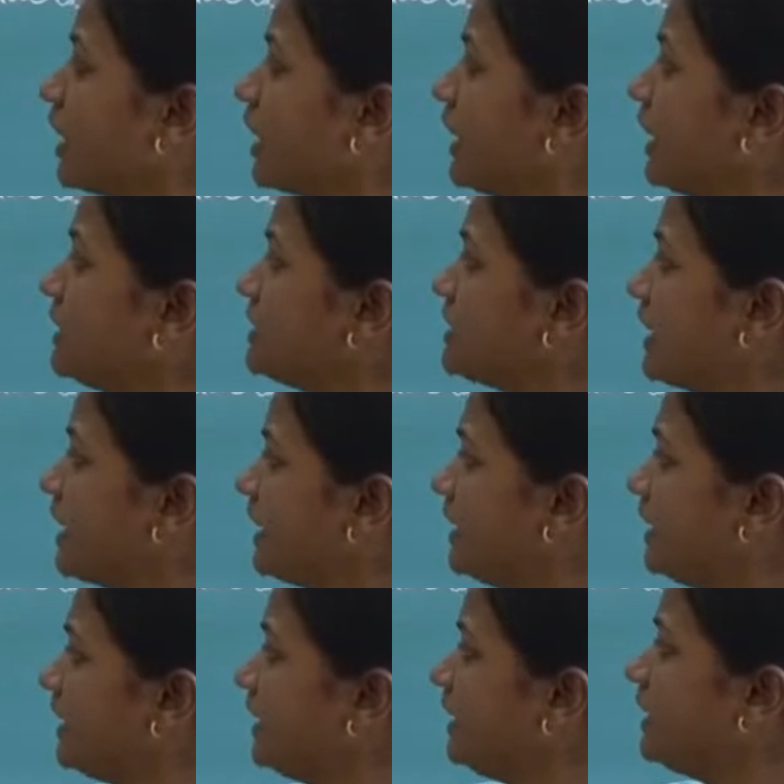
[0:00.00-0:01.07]

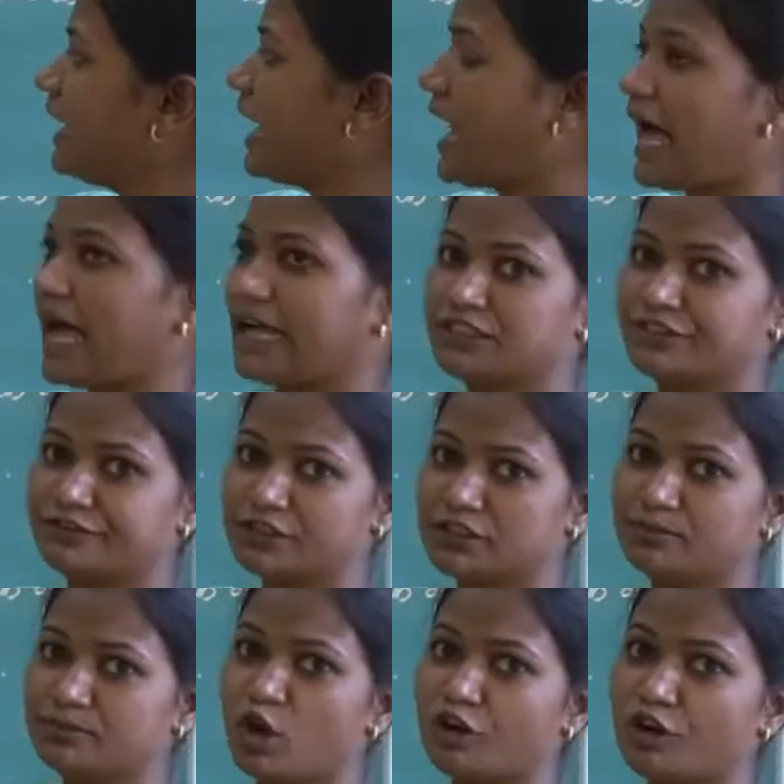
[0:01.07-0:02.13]
entirely
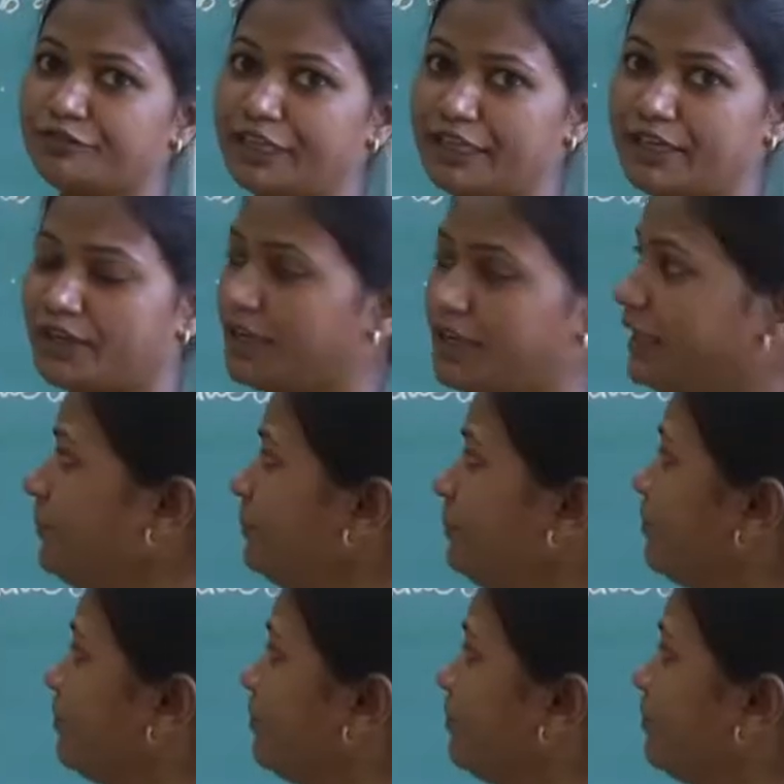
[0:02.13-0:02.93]
adverb of degree,